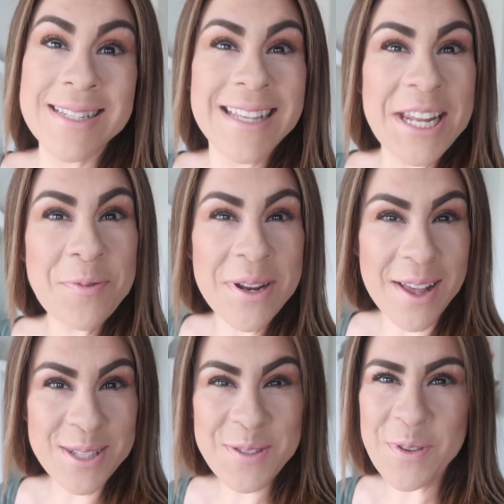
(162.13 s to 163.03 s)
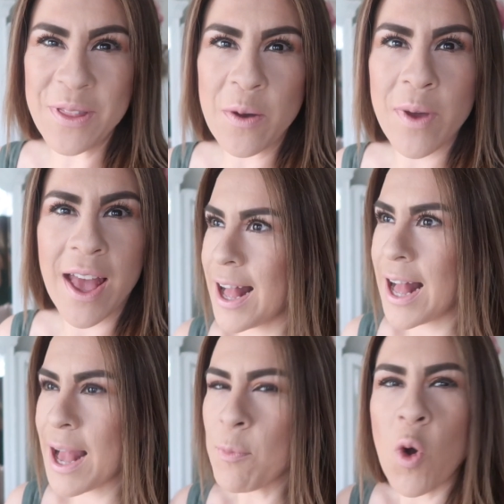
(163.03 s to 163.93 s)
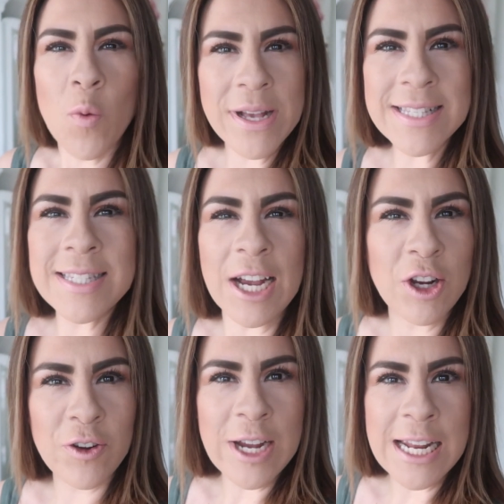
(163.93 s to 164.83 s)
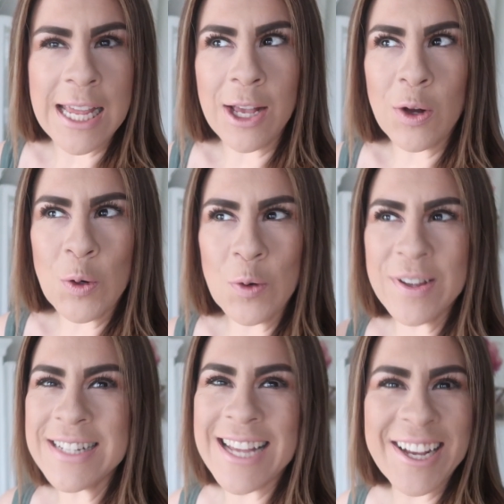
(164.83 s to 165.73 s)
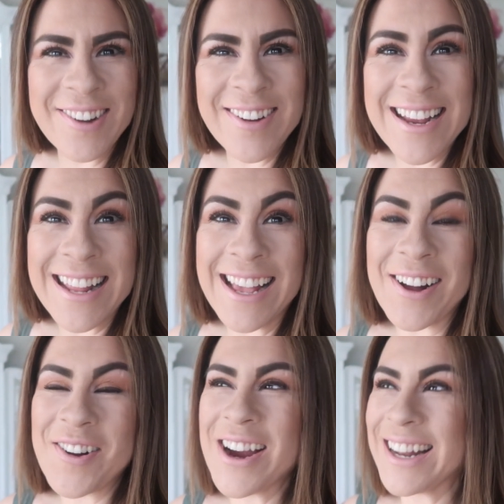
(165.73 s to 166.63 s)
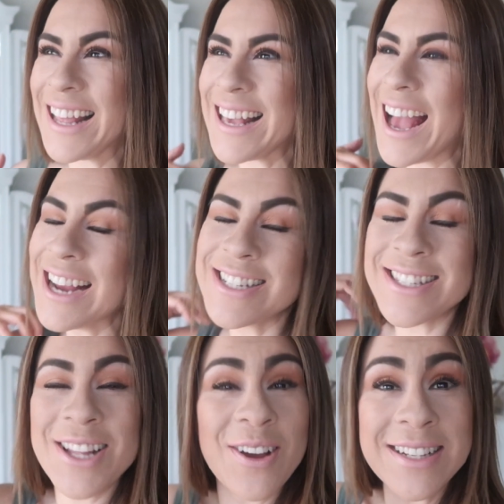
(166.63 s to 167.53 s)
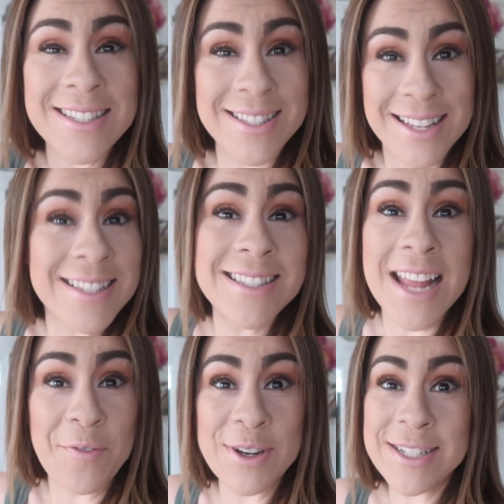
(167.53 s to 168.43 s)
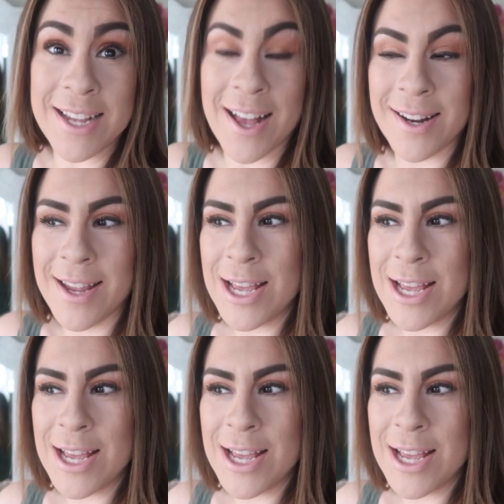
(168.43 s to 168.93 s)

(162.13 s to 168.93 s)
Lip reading: does anyone else feel that way? I'm always decorating or redecorating, or like, I just know it's never done.